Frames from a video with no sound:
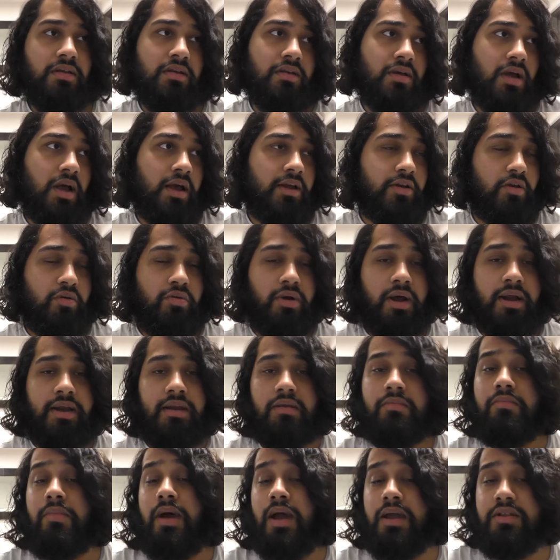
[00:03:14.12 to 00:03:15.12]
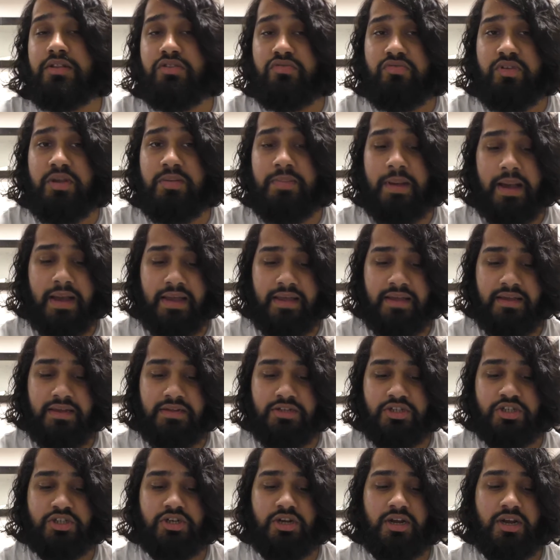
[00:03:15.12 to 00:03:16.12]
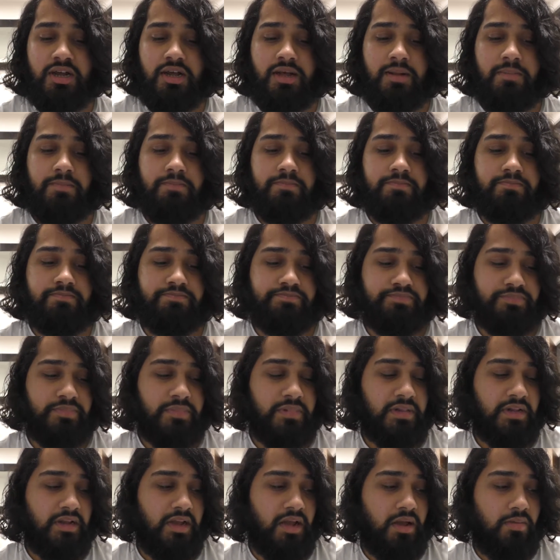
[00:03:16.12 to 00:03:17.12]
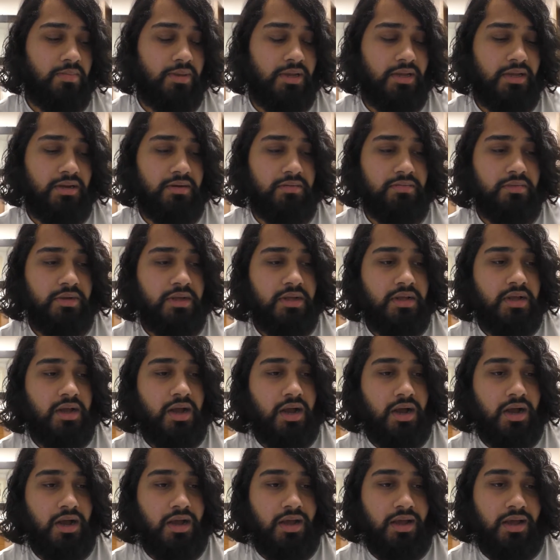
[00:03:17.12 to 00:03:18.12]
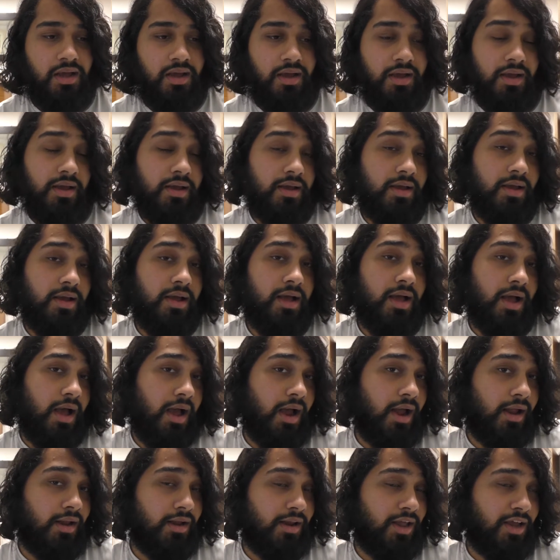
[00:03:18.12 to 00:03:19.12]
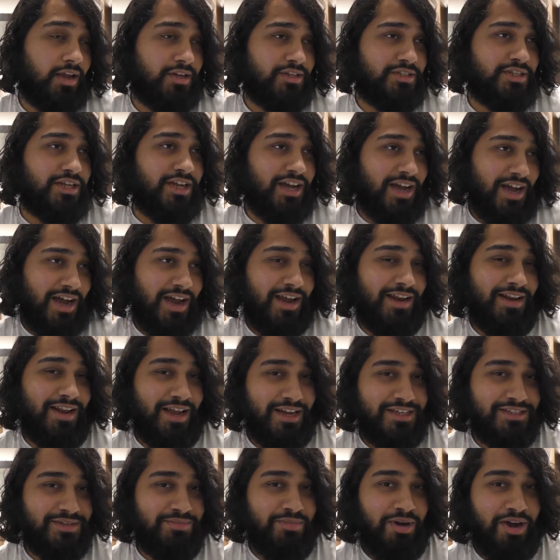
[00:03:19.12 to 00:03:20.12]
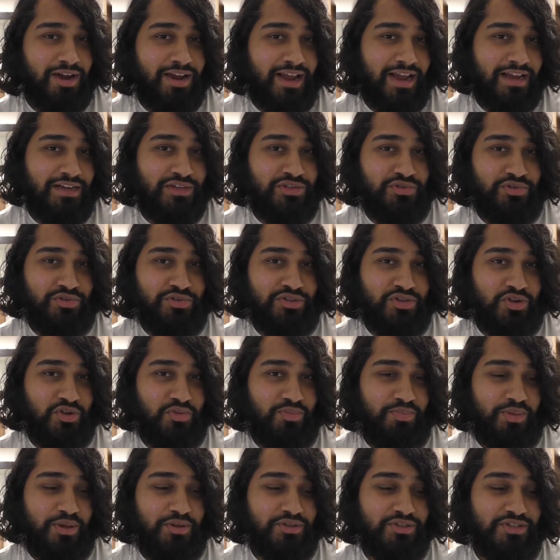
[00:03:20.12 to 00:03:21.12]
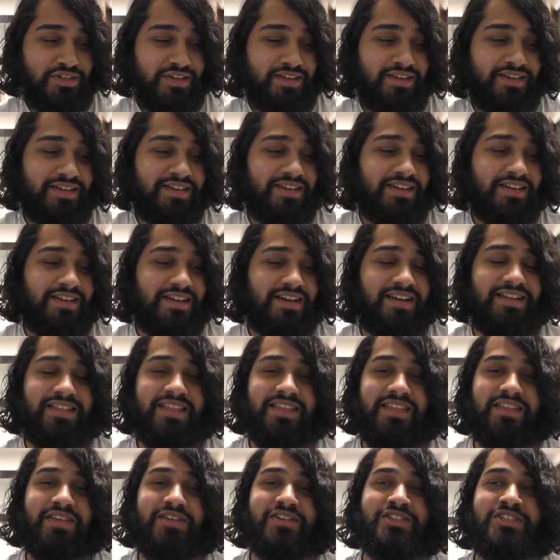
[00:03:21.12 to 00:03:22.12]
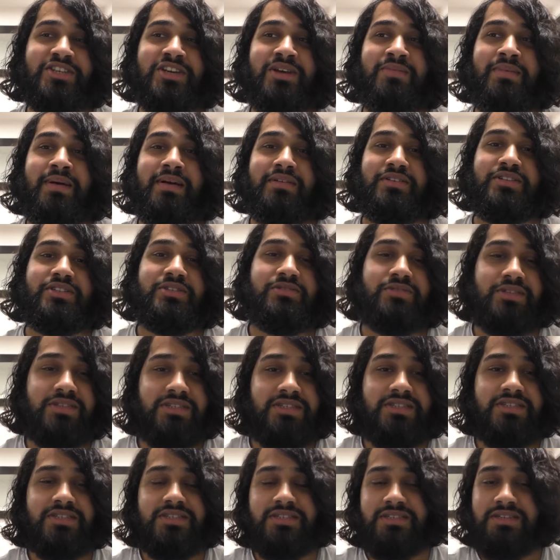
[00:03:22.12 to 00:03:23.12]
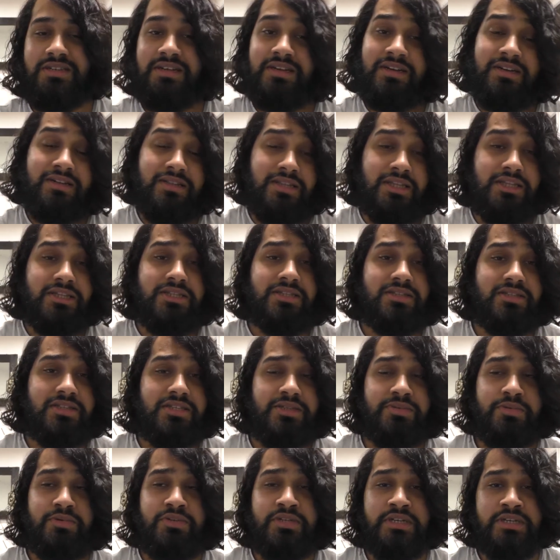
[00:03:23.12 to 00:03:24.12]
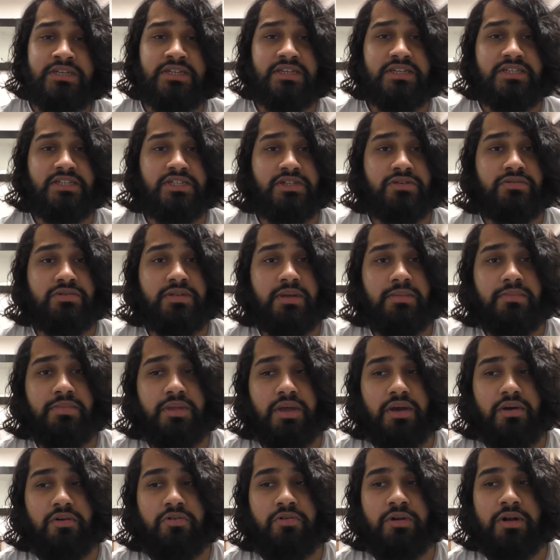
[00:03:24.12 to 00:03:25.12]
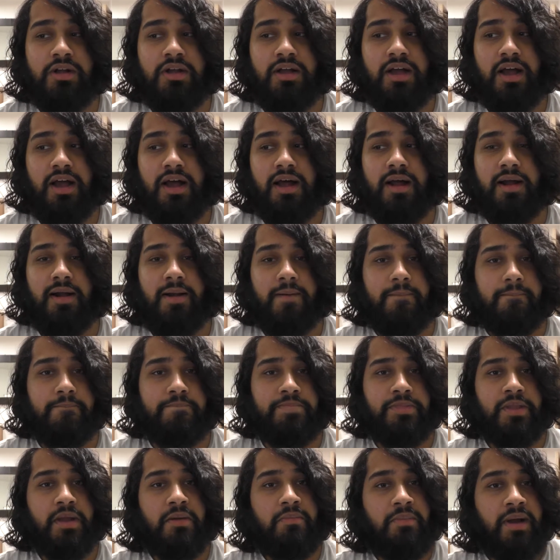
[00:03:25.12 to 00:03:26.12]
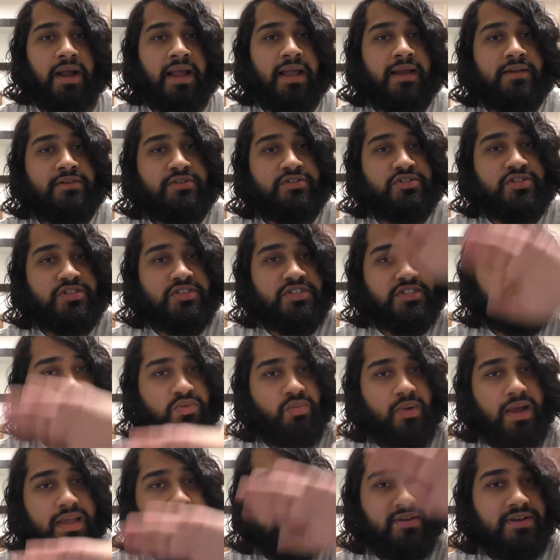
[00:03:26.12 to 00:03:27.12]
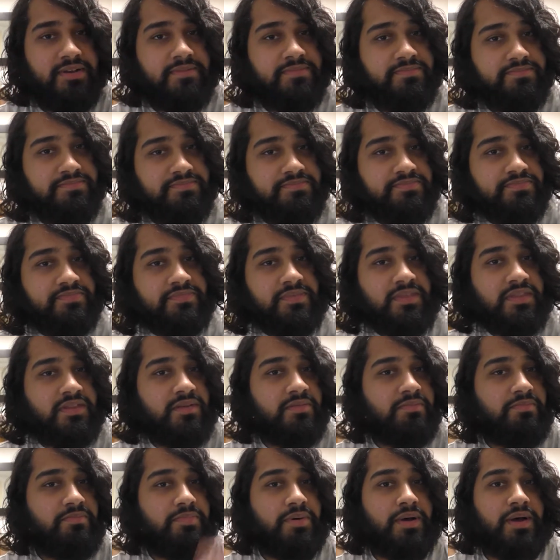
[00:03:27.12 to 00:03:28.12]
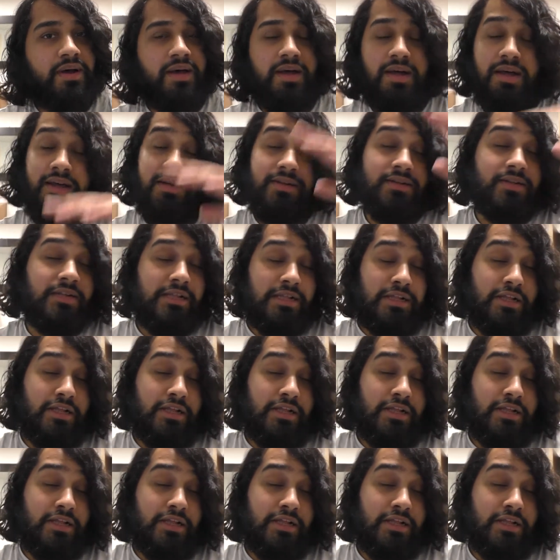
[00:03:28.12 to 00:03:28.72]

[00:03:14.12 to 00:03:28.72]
I didn't mind the repackage. I mean, I liked Mark Andrews' old music that they used to come out to. This music does suit them though. Mark Andrews is still waving, but